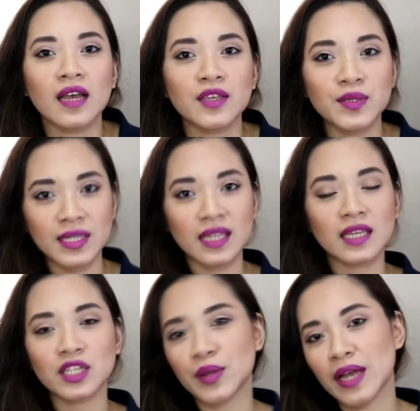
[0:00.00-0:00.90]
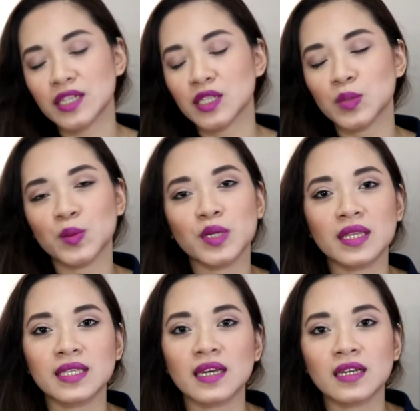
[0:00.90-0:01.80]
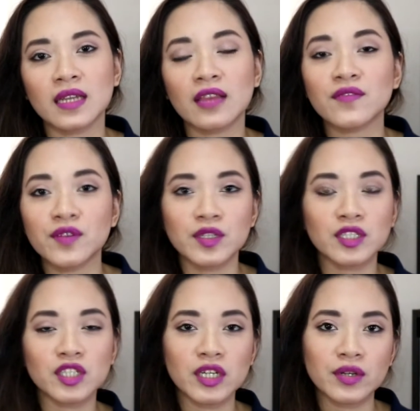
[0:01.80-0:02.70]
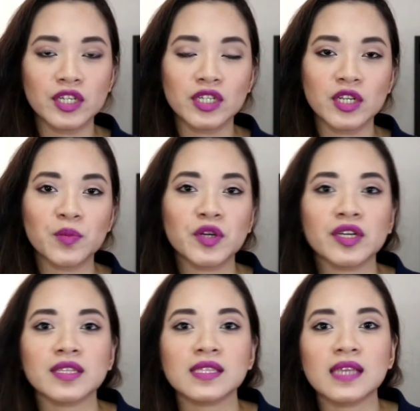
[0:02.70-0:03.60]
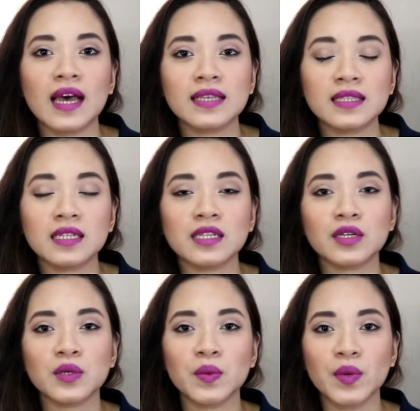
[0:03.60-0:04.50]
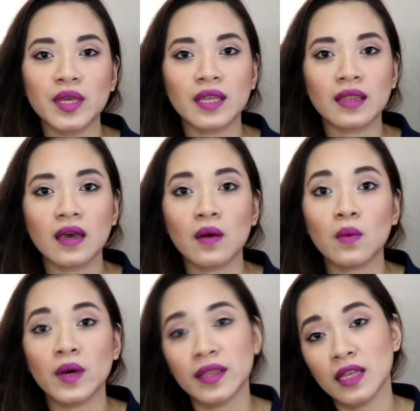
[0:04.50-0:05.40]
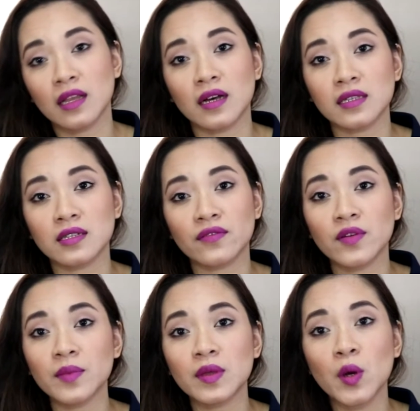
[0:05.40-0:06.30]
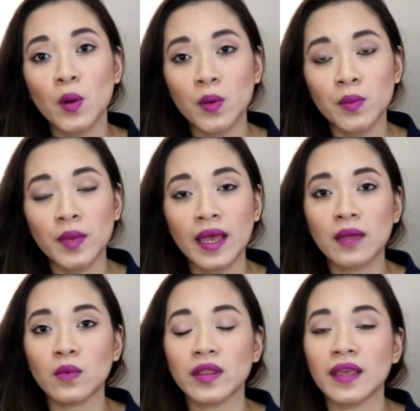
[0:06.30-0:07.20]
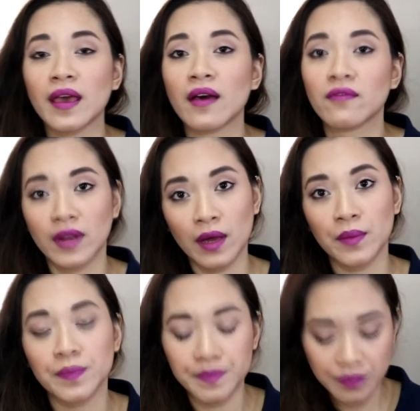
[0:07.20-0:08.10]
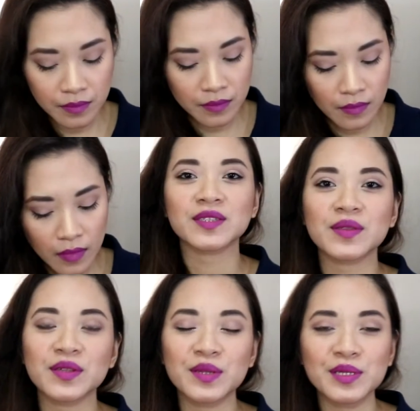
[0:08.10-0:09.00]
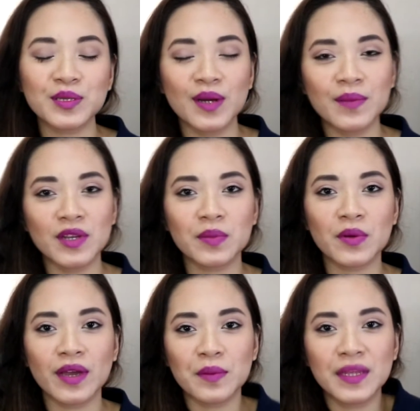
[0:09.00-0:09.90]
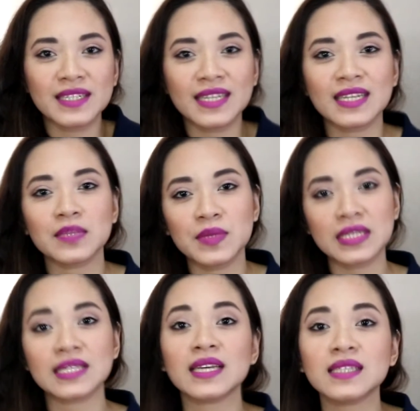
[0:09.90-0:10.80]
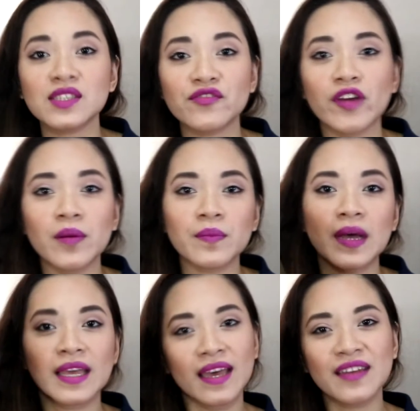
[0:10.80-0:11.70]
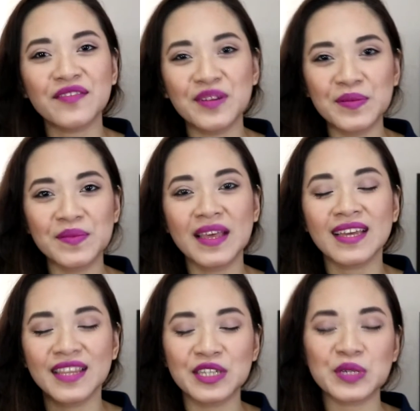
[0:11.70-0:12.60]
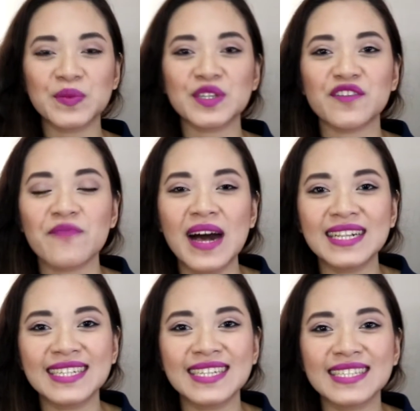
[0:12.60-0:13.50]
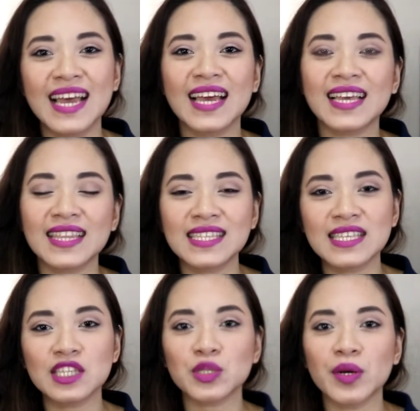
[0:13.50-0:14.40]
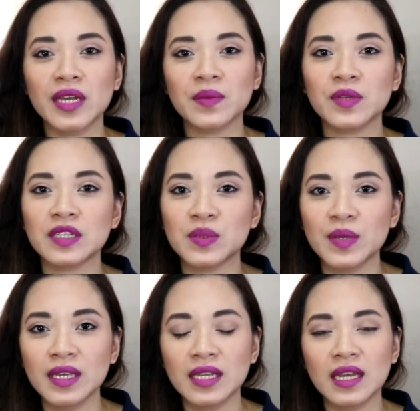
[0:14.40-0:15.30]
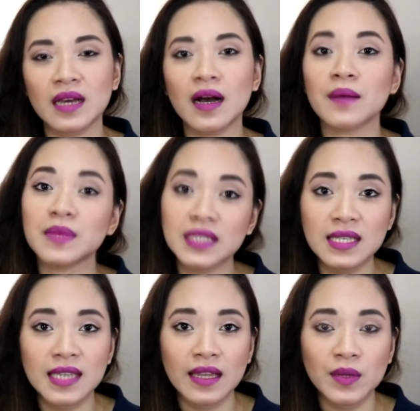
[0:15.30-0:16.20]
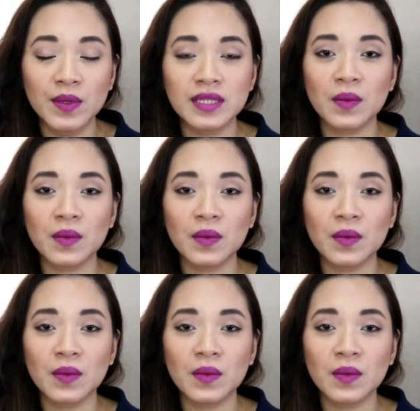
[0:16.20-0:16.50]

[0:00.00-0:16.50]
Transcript: you see the interactions between the second and the first generation immigrants as they deal with what they lost from home and what they have now. So the third story I'm going to be recommending is Mrs. Sense from the interpreter of Maladies. This is a story between Mrs. Sen, who is the